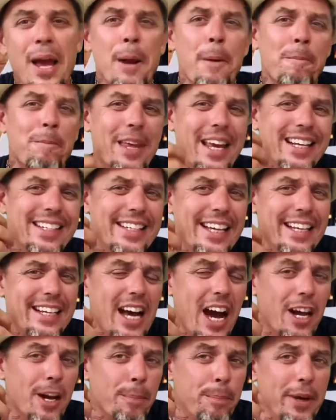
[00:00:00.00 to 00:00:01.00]
it did
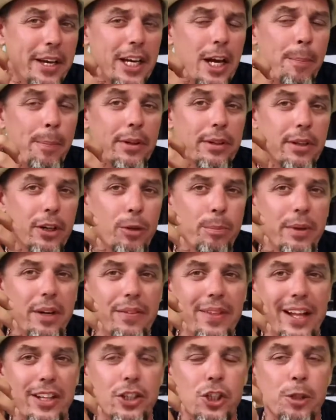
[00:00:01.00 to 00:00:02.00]
kind of pick up a little bit of
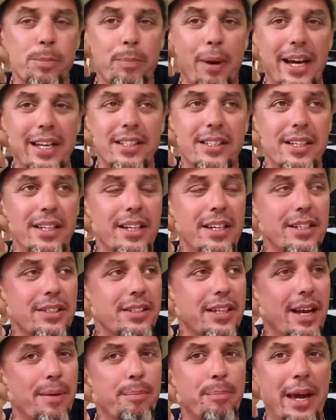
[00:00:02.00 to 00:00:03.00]
that spiciness,
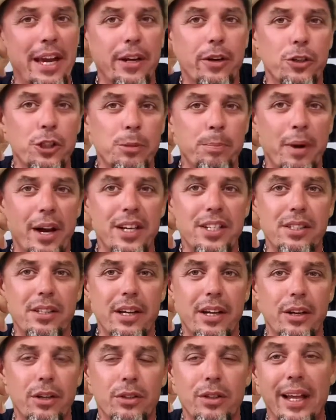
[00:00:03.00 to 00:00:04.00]
that baker spice
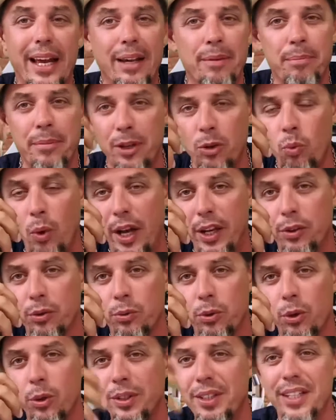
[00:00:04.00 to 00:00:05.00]
there, like midway
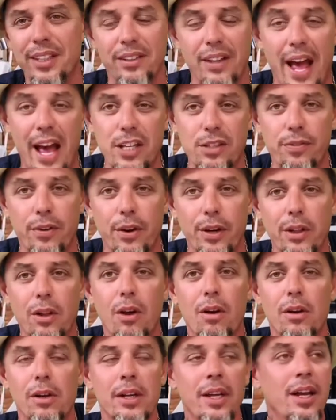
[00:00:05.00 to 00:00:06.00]
through. It didn't last very
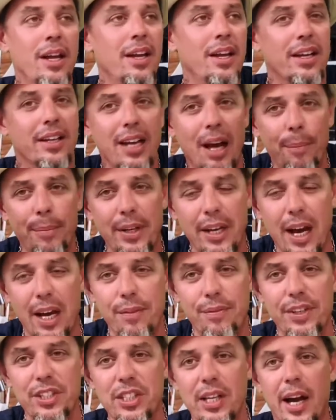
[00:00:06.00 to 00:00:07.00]
long. Got me kind of
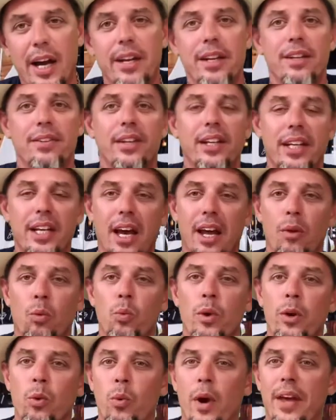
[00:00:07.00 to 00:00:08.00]
excited, and then it kind of
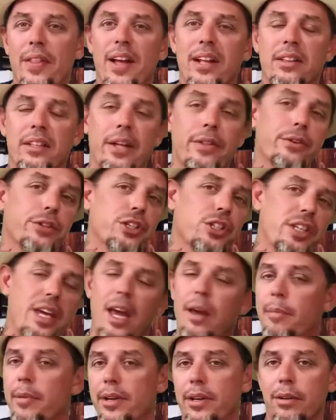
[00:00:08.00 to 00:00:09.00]
went away. That leather just came in